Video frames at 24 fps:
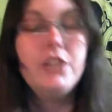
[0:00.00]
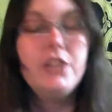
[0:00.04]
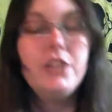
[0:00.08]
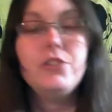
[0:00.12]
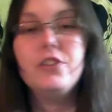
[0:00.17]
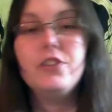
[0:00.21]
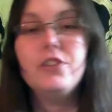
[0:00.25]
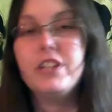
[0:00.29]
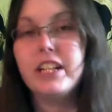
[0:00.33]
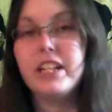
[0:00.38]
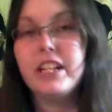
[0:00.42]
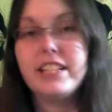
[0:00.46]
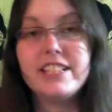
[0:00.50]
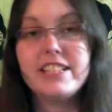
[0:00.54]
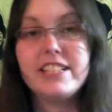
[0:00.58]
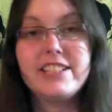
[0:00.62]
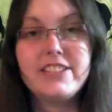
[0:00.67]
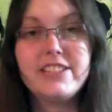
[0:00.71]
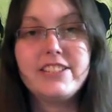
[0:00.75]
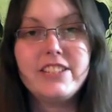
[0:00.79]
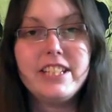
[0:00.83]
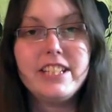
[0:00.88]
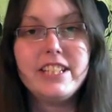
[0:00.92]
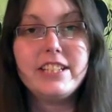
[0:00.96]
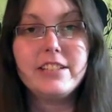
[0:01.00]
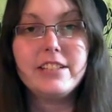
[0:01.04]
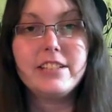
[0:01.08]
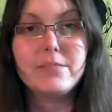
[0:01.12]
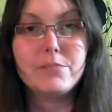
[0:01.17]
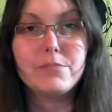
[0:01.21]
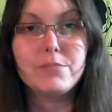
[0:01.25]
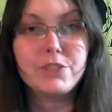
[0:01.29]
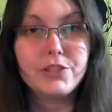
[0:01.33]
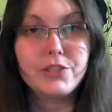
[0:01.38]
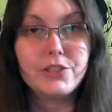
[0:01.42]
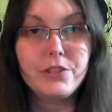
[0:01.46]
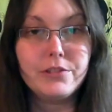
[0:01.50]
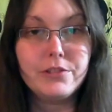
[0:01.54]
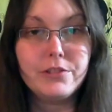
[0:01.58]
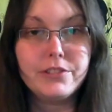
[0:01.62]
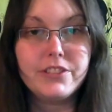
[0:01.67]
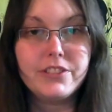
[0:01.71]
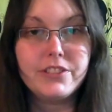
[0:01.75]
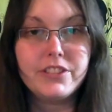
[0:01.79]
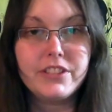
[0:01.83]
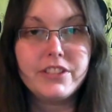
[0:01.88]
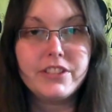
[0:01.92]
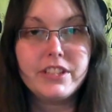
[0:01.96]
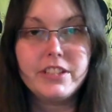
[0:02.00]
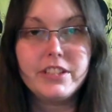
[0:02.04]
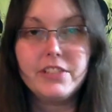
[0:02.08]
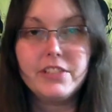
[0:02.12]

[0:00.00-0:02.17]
you're not going to see the results.